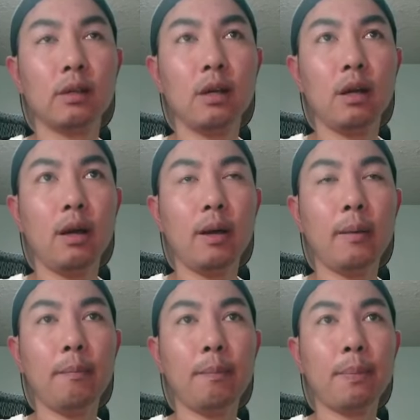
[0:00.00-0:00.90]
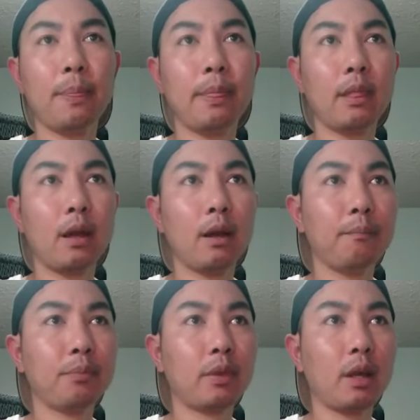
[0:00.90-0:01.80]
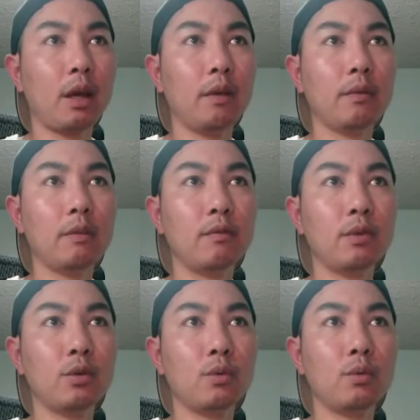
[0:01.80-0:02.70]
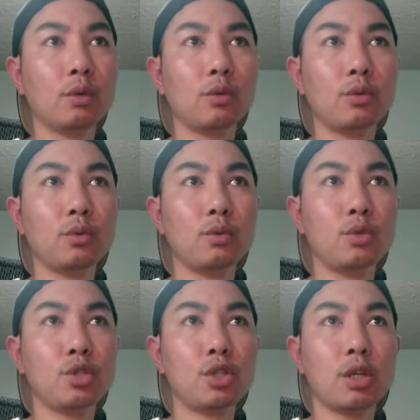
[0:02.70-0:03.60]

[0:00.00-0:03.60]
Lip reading: Um, and if you want to change